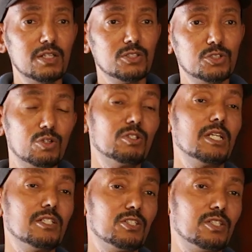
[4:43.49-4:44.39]

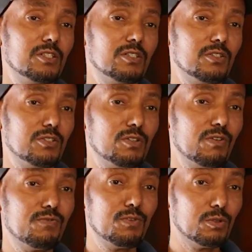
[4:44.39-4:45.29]
shortage
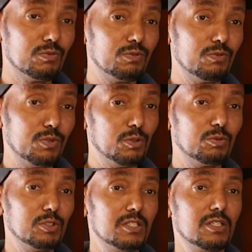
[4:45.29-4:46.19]
of fuel
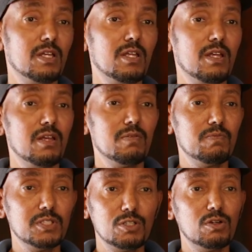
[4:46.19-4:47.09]
wood,
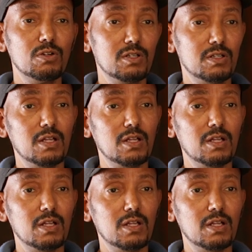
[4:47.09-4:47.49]
manure